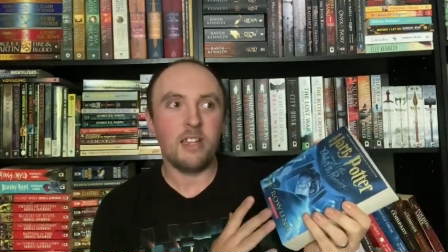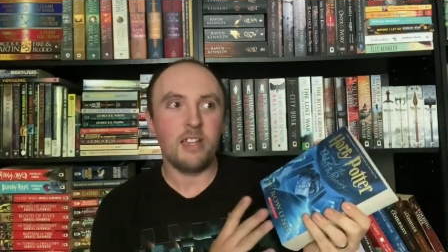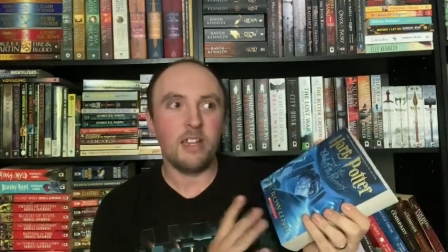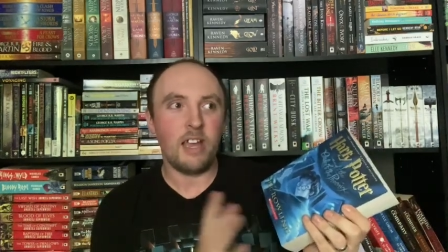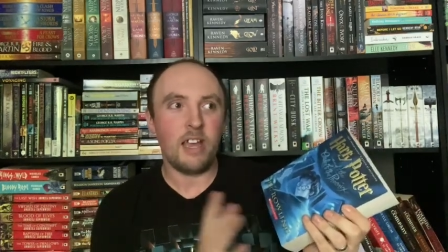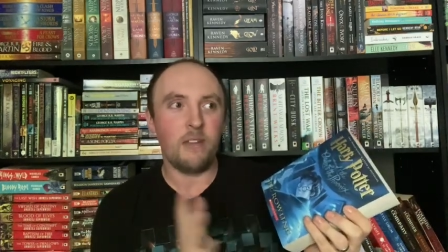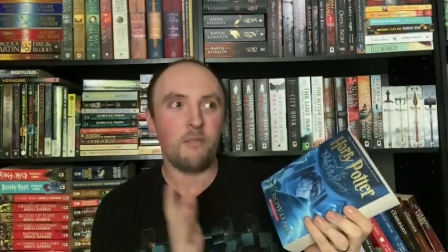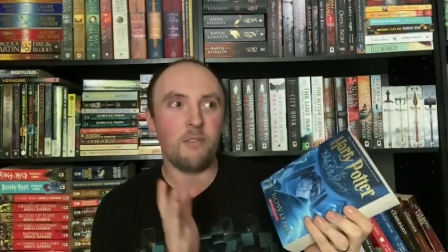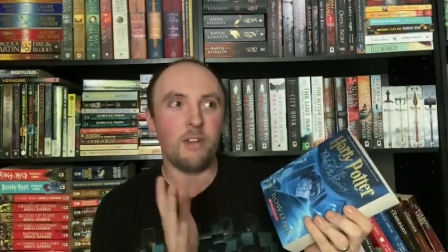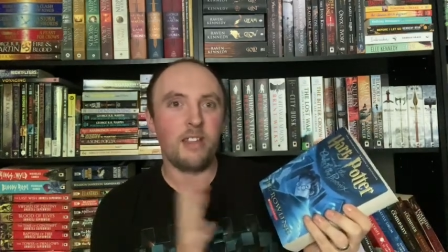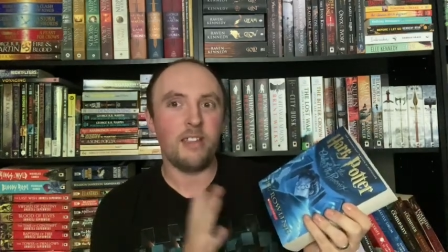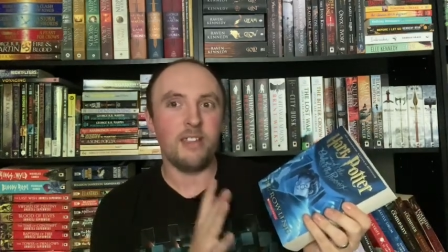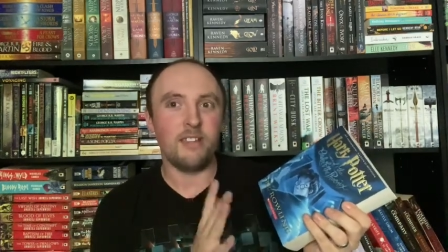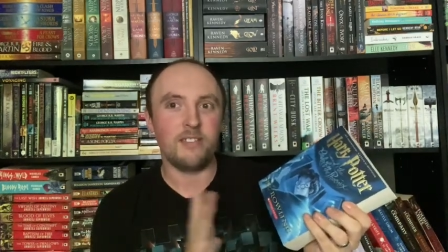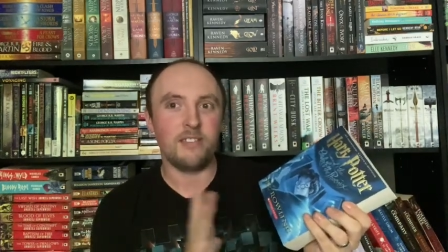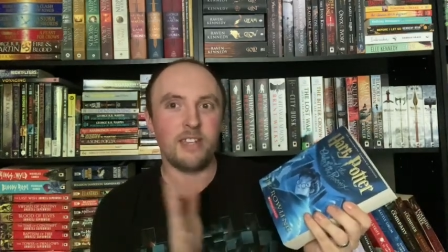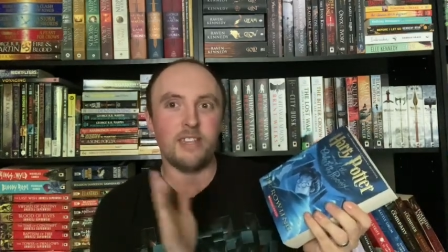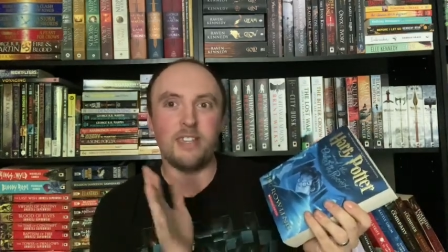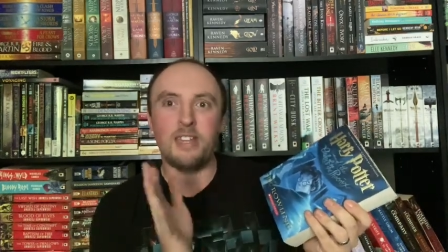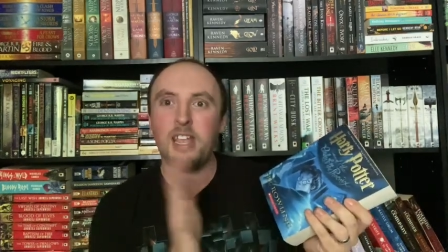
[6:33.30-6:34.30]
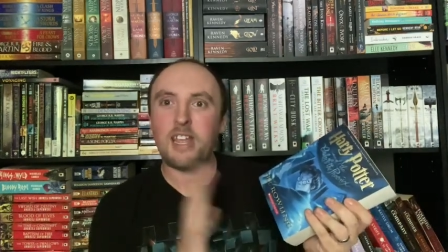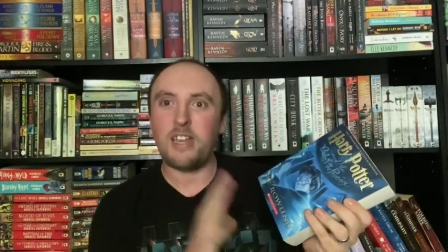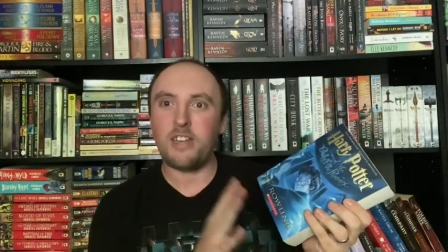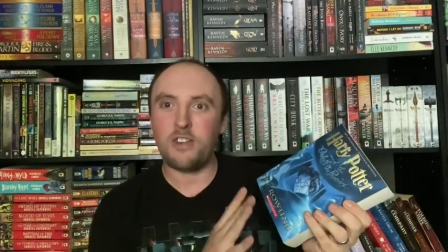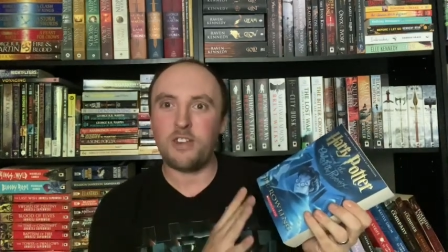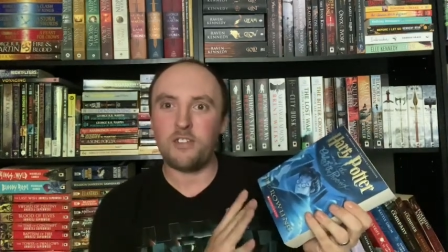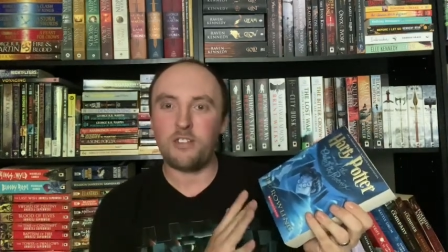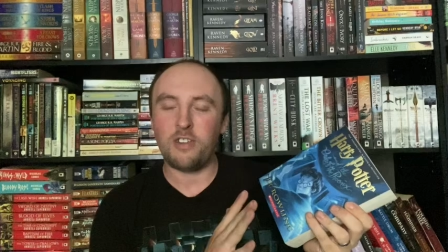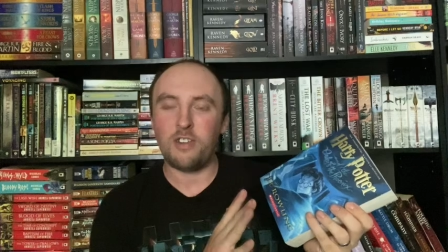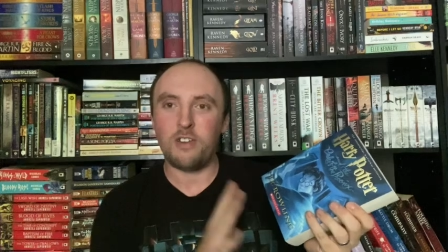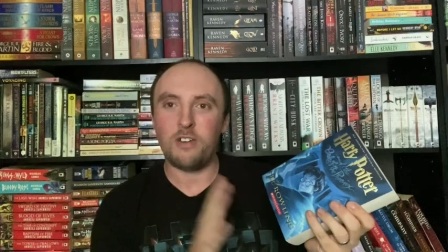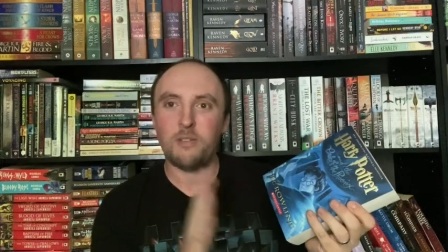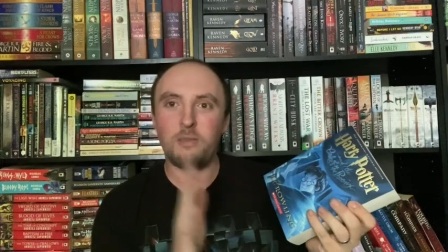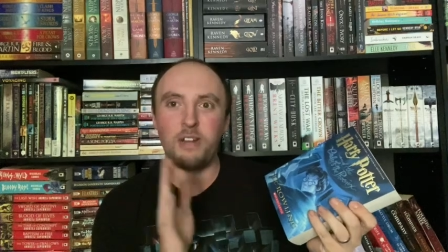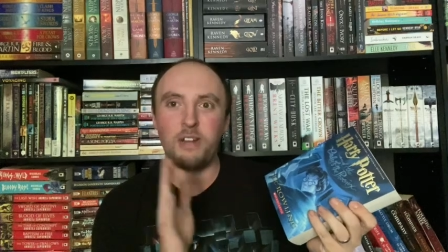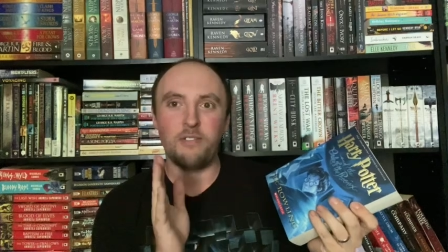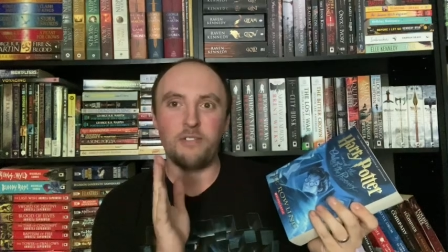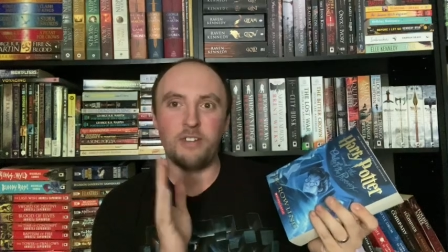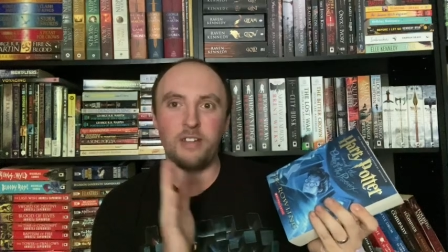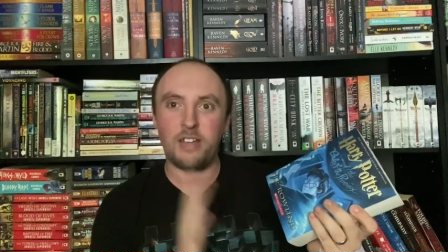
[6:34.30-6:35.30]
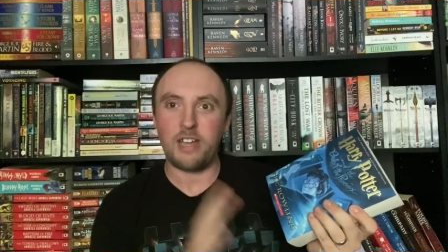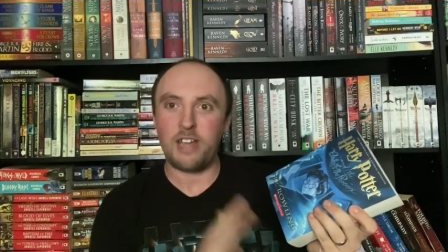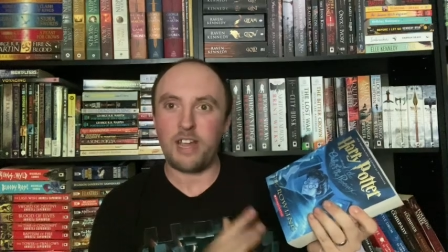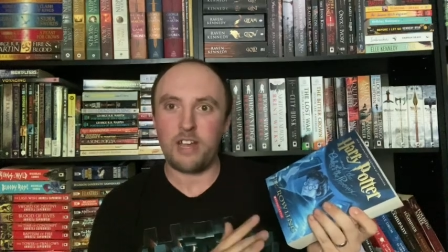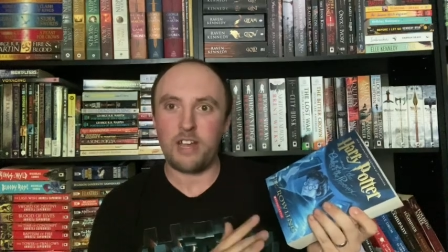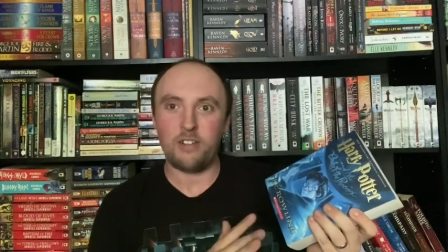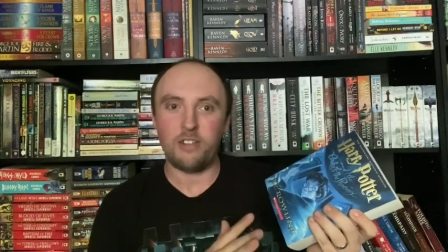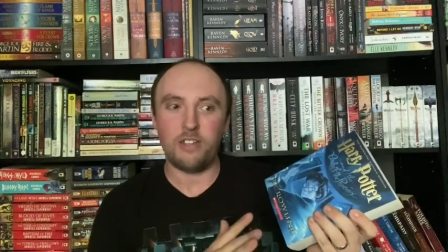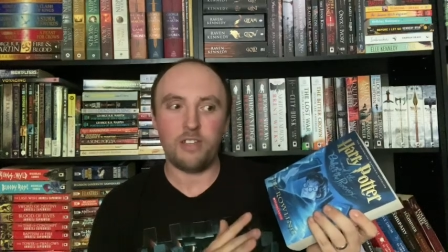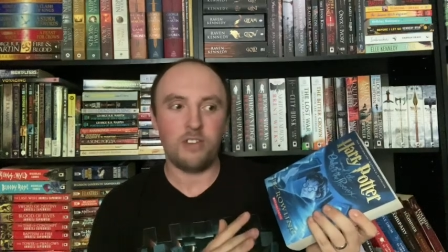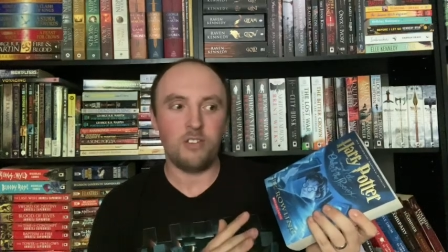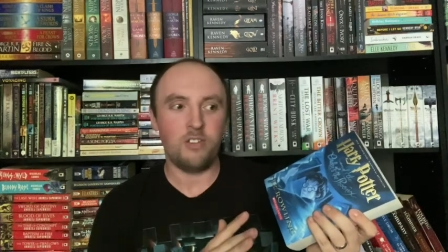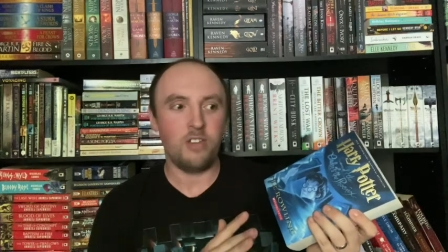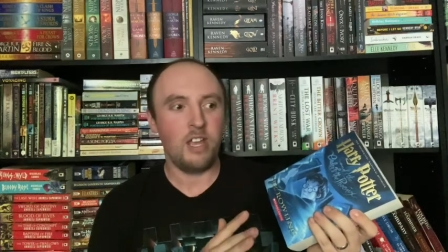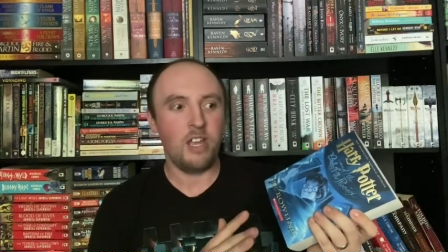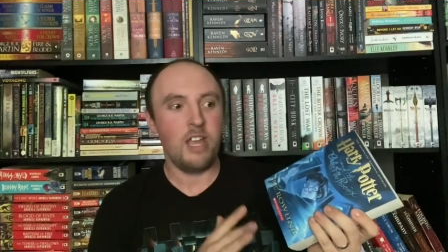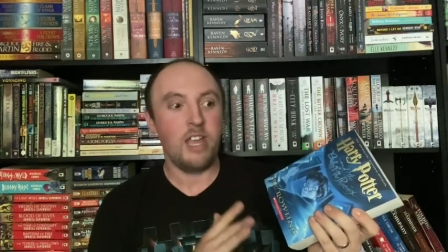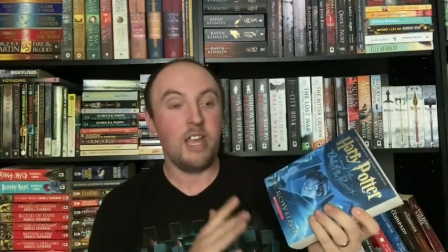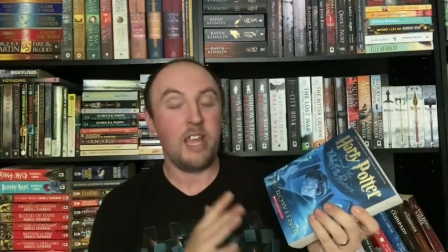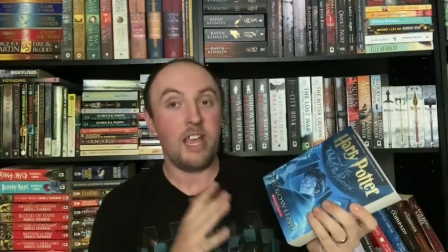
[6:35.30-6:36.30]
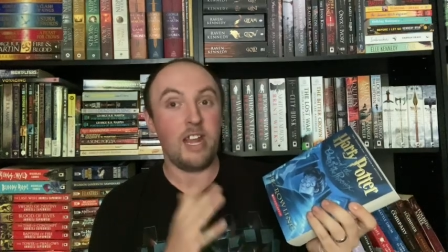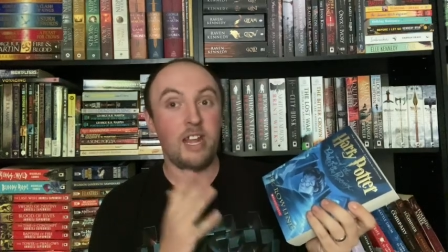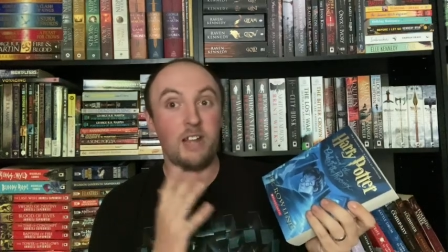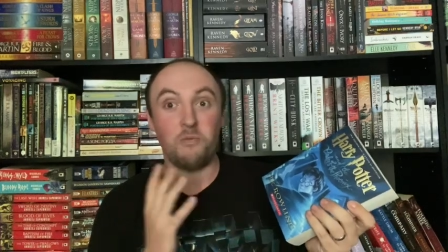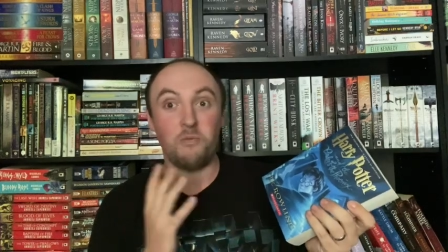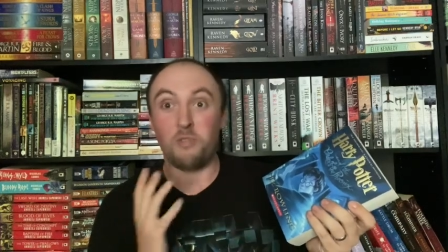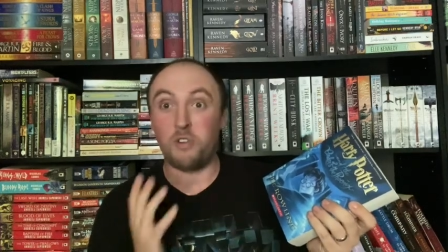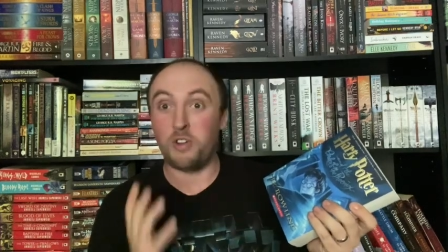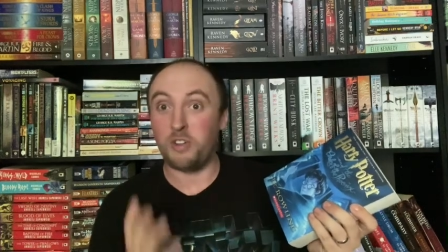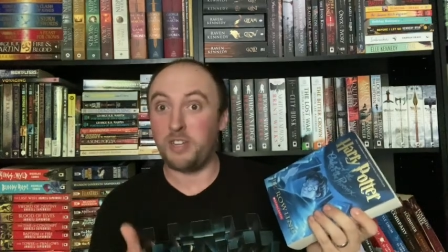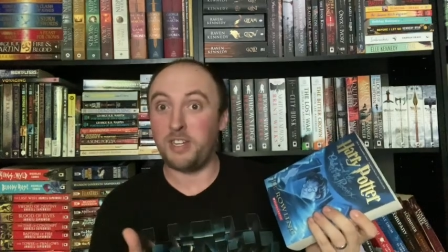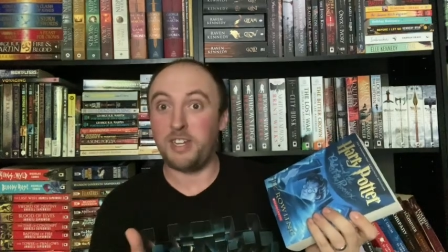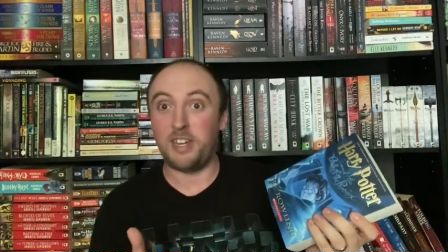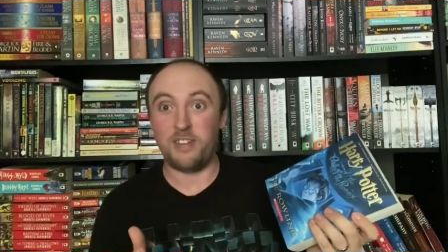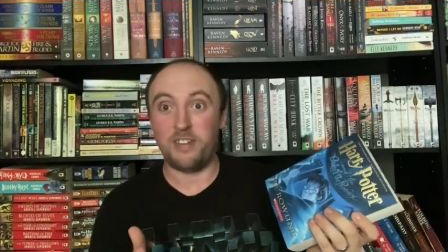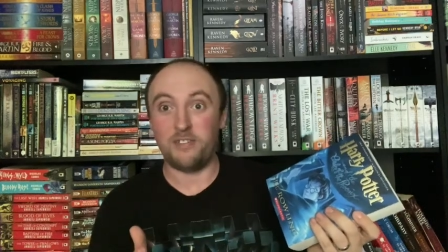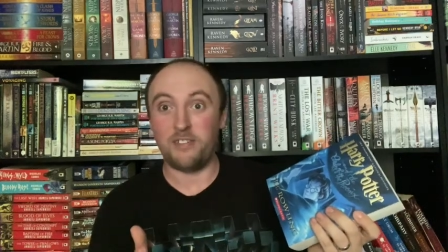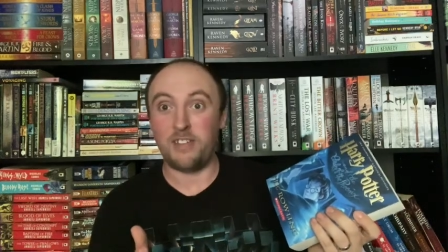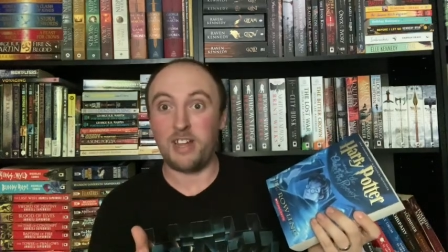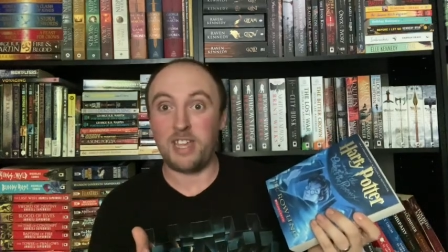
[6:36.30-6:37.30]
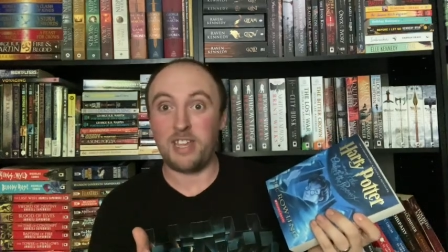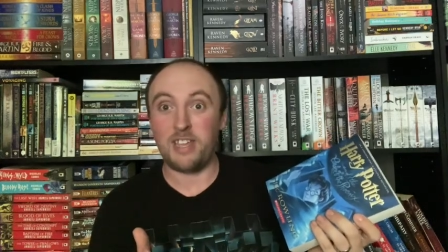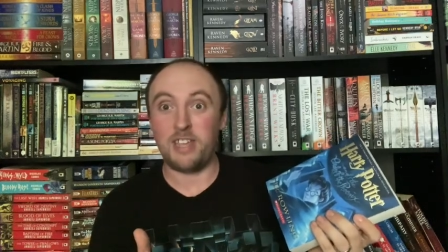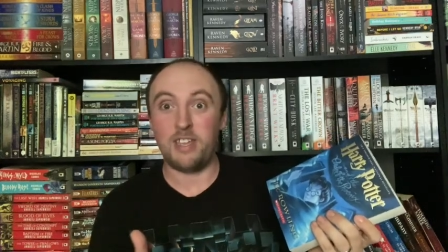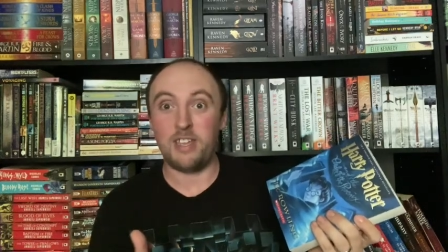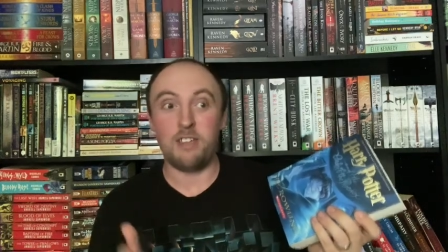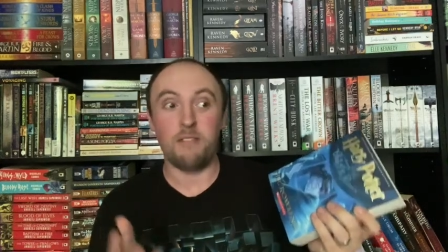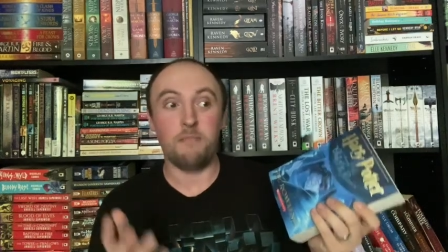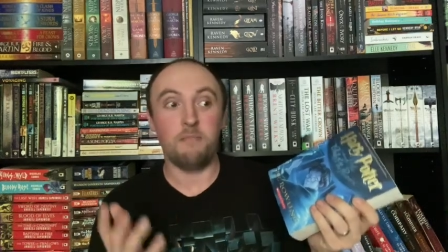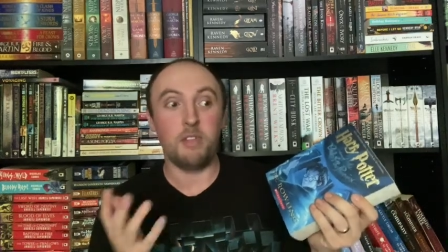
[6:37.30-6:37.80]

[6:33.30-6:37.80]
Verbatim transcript: I read this like 10 years ago when I was in college and I really didn't like it.